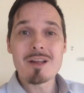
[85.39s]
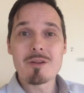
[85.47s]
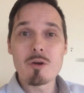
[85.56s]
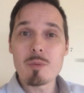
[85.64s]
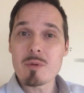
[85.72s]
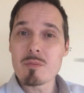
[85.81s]

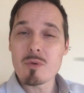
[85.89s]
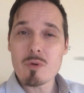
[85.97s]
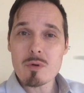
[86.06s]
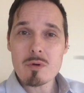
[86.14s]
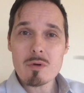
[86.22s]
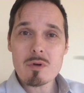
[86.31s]
They'll be
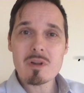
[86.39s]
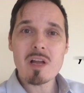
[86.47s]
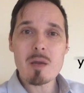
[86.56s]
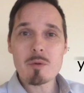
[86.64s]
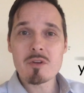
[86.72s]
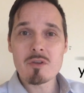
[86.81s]
more
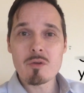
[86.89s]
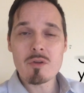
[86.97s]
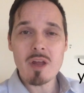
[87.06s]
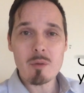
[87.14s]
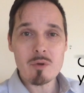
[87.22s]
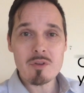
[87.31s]
liable to do
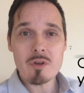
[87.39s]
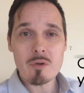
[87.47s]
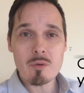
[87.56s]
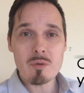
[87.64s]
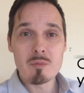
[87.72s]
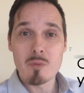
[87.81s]
that with
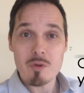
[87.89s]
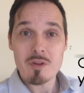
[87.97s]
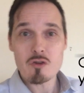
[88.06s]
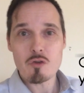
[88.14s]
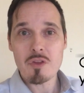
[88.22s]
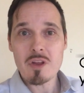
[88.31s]
you more
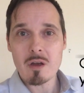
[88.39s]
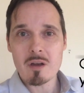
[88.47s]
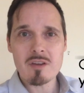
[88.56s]
than you think,